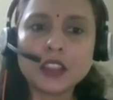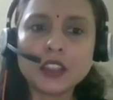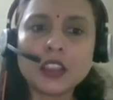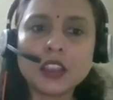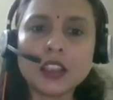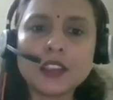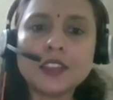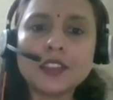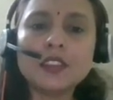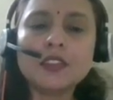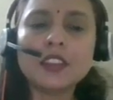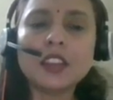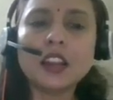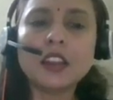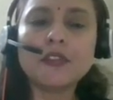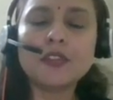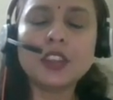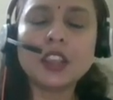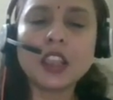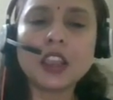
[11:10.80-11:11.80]
And then
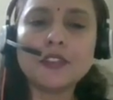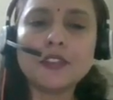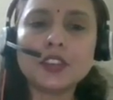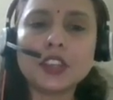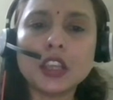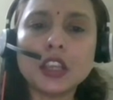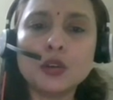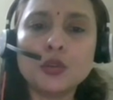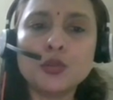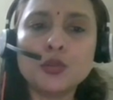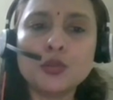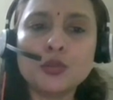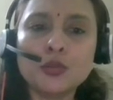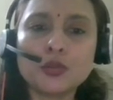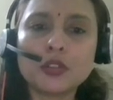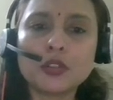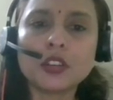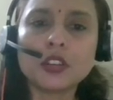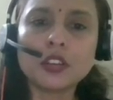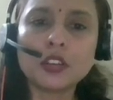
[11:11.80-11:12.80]
there, we have yellow
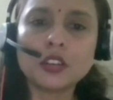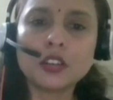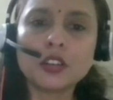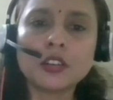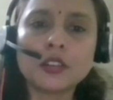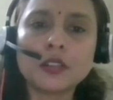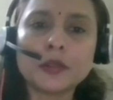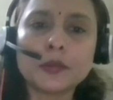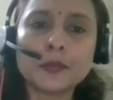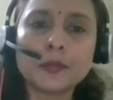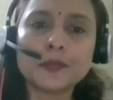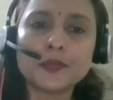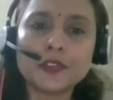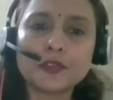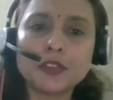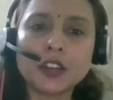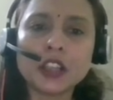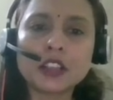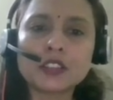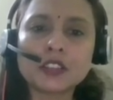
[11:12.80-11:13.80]
um,
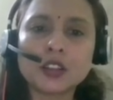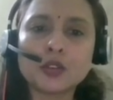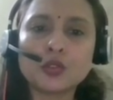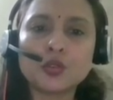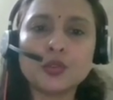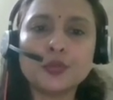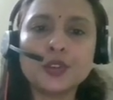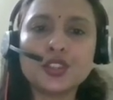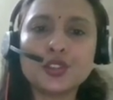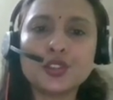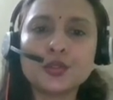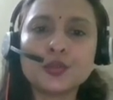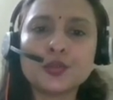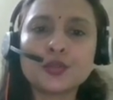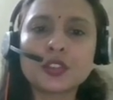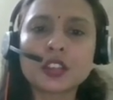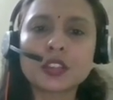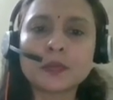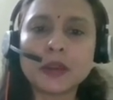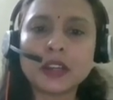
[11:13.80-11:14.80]
FlexAlgo, which
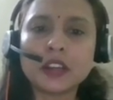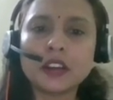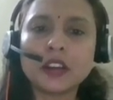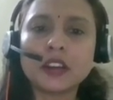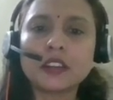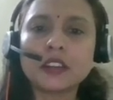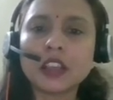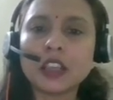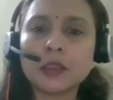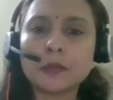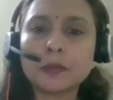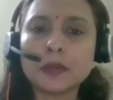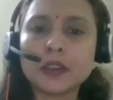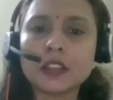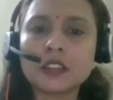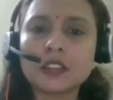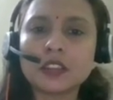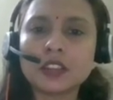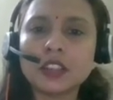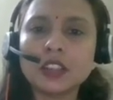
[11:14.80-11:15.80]
uses metric type
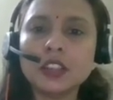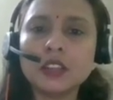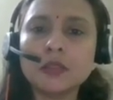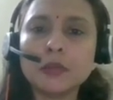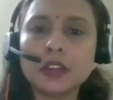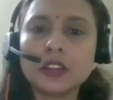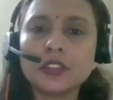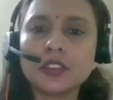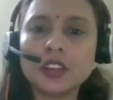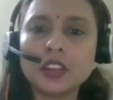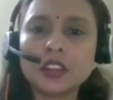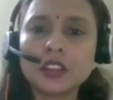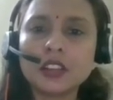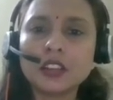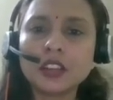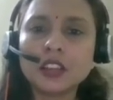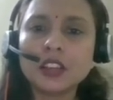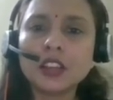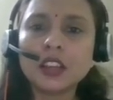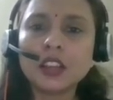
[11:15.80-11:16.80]
as TE metric
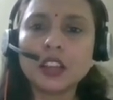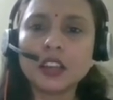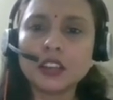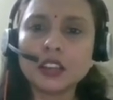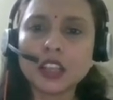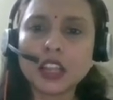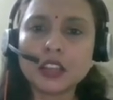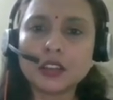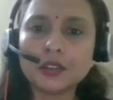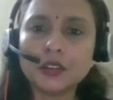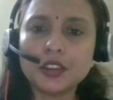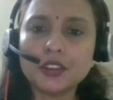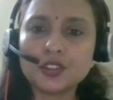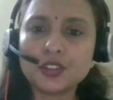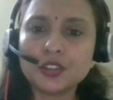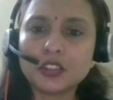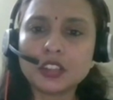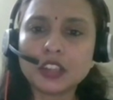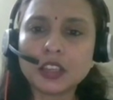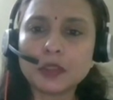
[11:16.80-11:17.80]
and
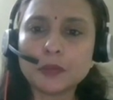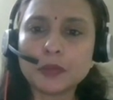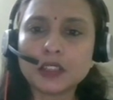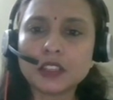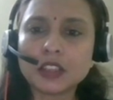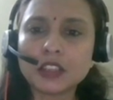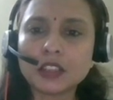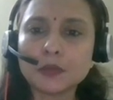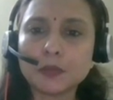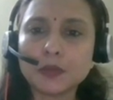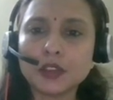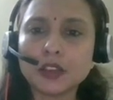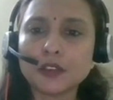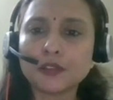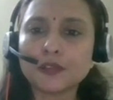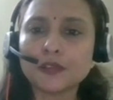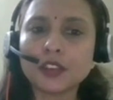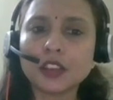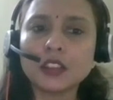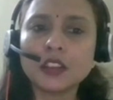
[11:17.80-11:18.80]
calculation type as
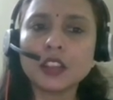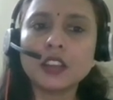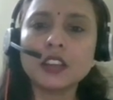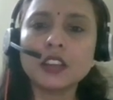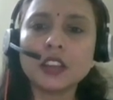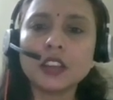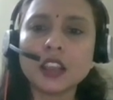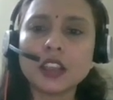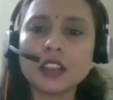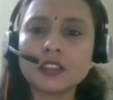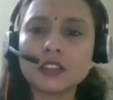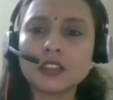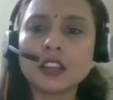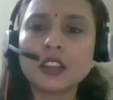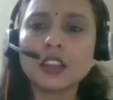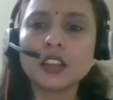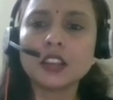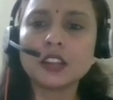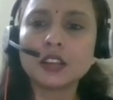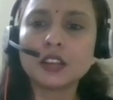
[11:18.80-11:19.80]
SPF. And then it has
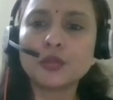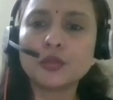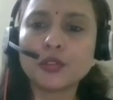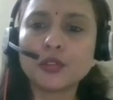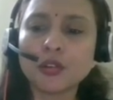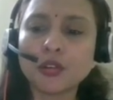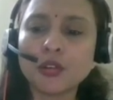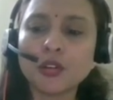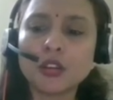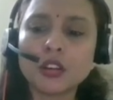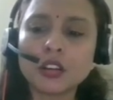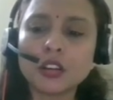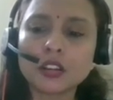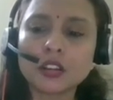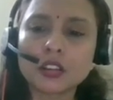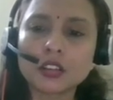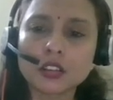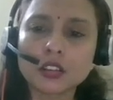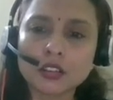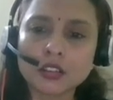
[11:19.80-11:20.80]
include all
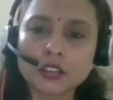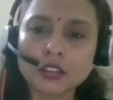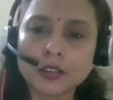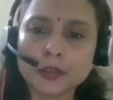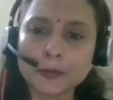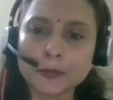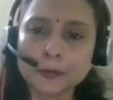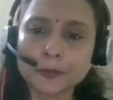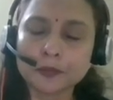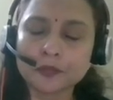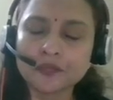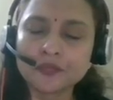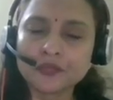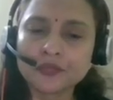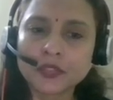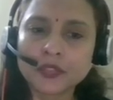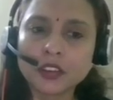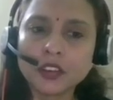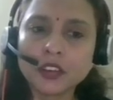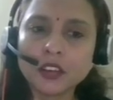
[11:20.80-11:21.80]
um,
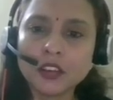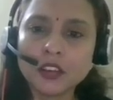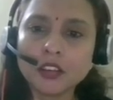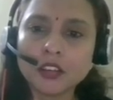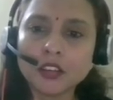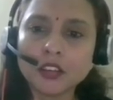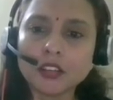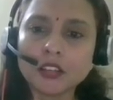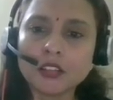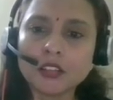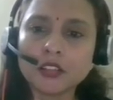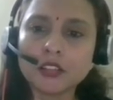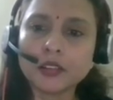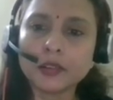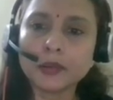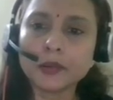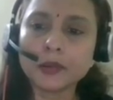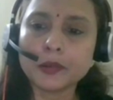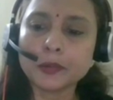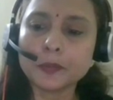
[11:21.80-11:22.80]

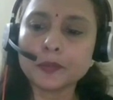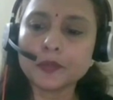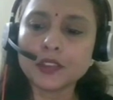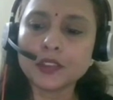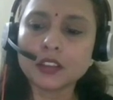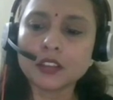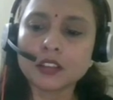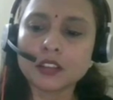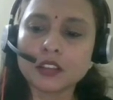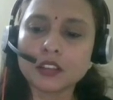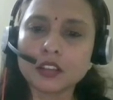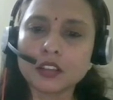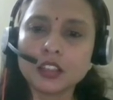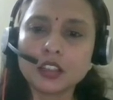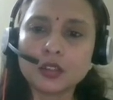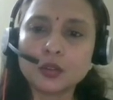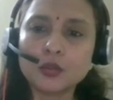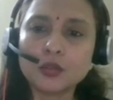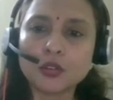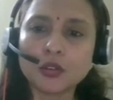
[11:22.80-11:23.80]
um, uh,
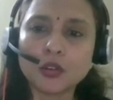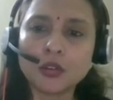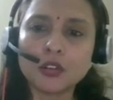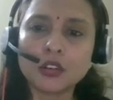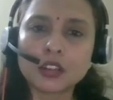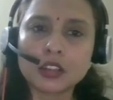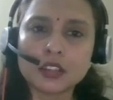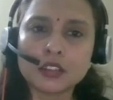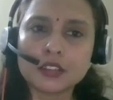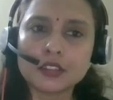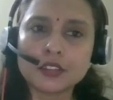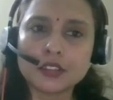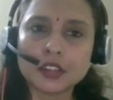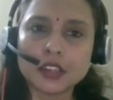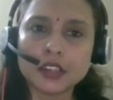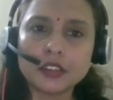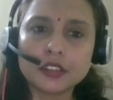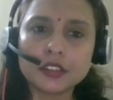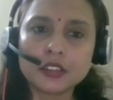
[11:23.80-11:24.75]
include all constraint.